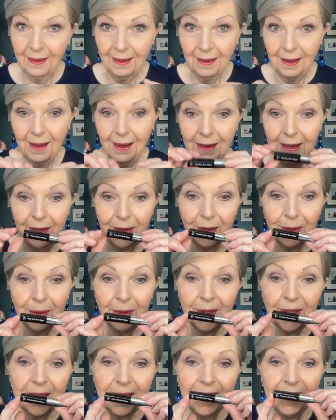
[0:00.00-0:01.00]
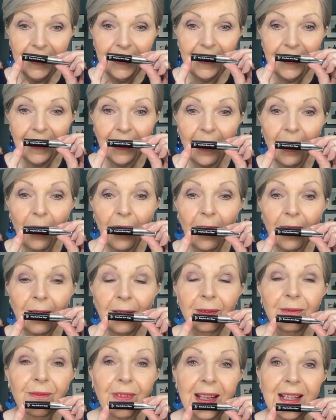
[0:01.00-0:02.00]
I use our
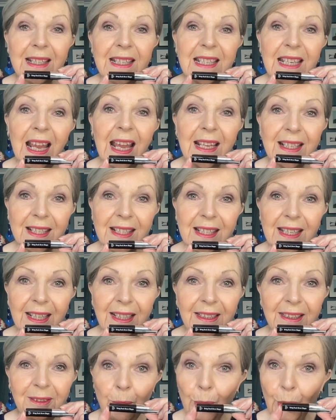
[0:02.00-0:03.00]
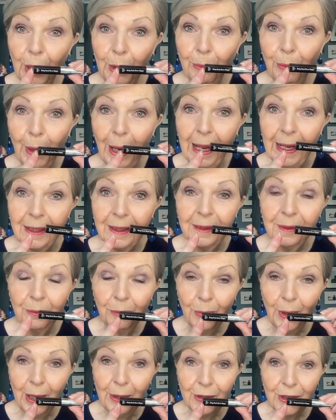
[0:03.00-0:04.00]
fantastic Bring Back
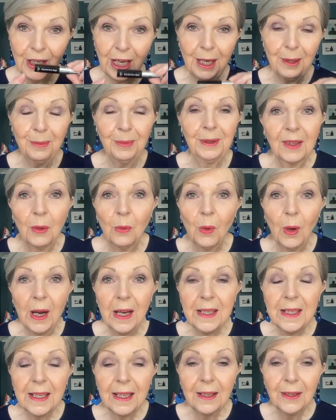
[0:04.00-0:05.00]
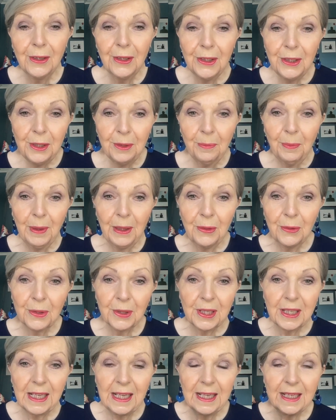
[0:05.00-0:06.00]
Brow Shape. Why is it good?
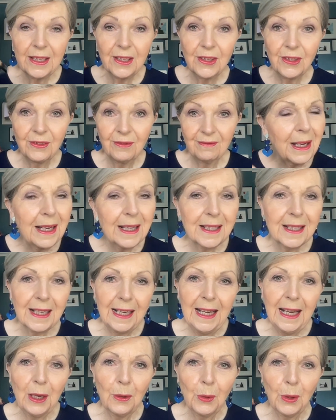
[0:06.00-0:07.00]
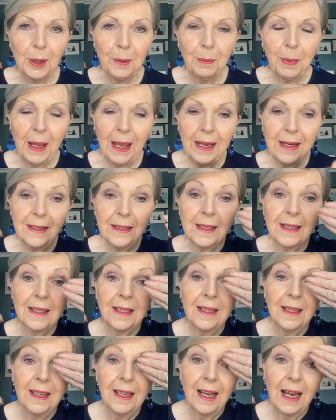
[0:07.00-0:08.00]
Because it's a liquid paint.
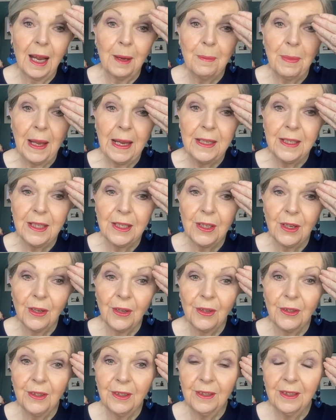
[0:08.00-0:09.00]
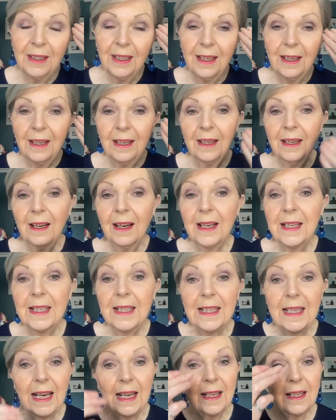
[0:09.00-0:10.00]
I paint it on, nice
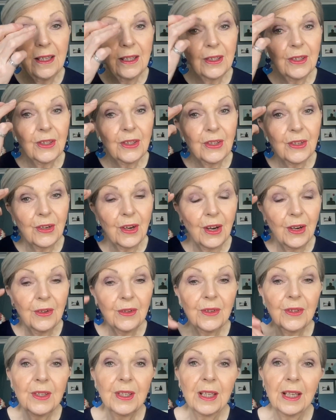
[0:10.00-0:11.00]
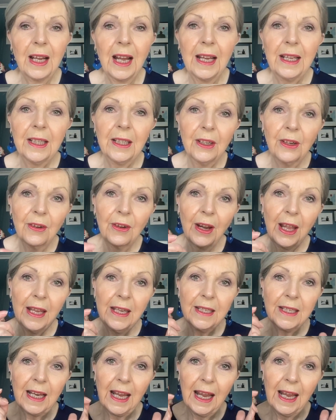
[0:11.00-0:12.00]
delicate strokes. I can
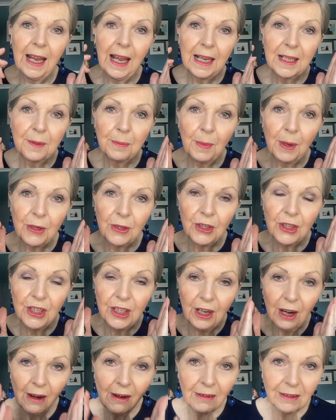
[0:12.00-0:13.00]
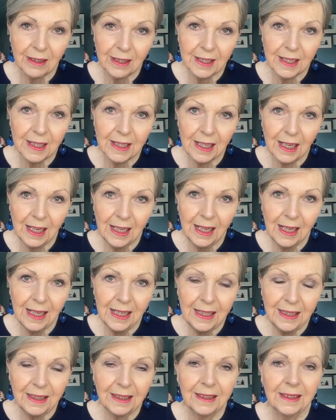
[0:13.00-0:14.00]
create as much darkness as I
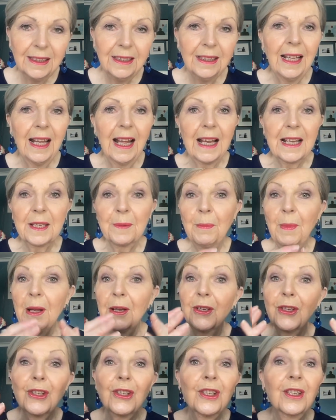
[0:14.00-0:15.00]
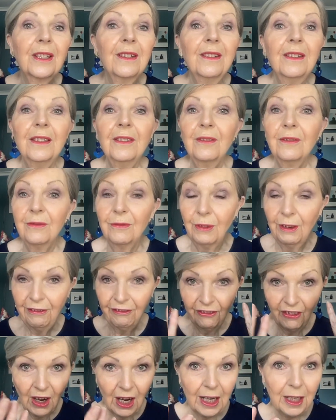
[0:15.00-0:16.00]
like, as much
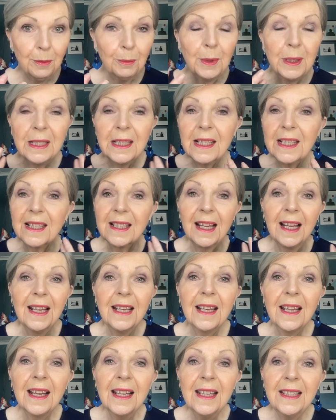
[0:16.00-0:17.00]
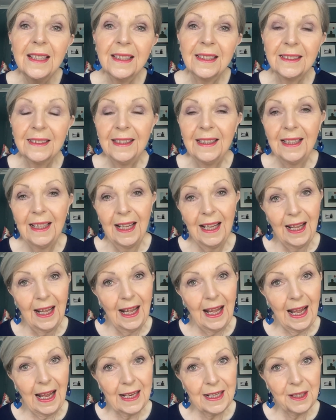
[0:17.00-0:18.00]
refinement as I like,
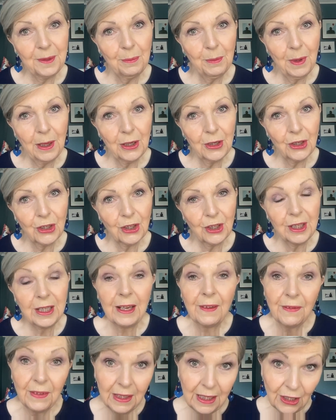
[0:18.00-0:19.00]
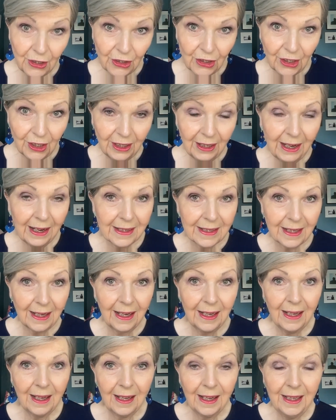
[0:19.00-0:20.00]
as much definition as I
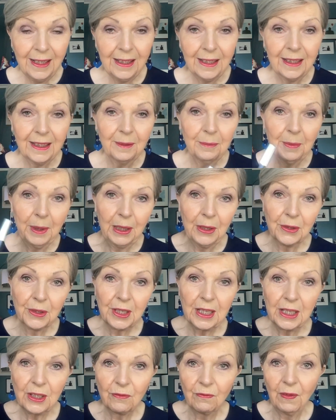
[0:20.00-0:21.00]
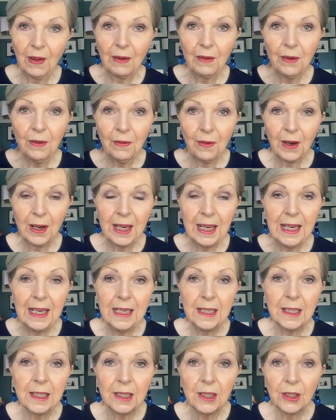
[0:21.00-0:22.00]
like, because it's very, very
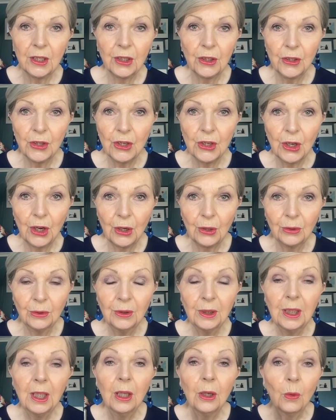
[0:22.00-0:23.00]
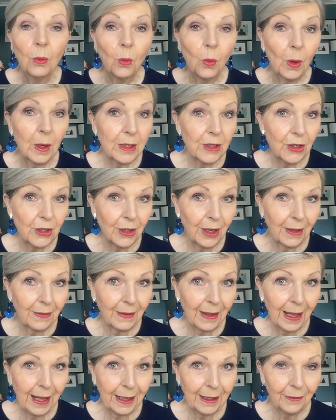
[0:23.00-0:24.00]
easy to control once you get the
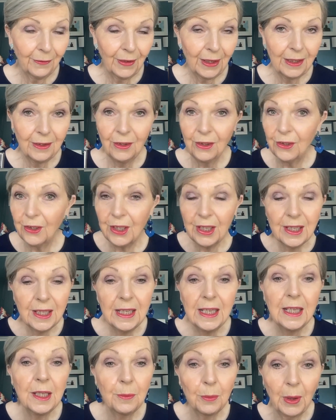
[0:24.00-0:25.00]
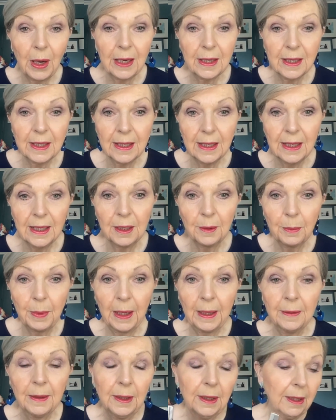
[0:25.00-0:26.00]
hang of it. You just need to practice a little
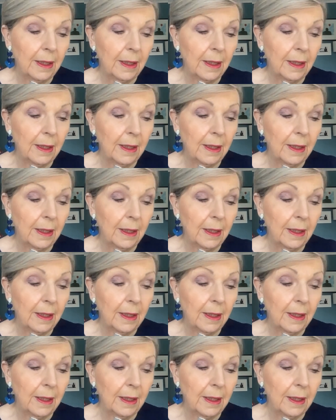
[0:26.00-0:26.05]
bit.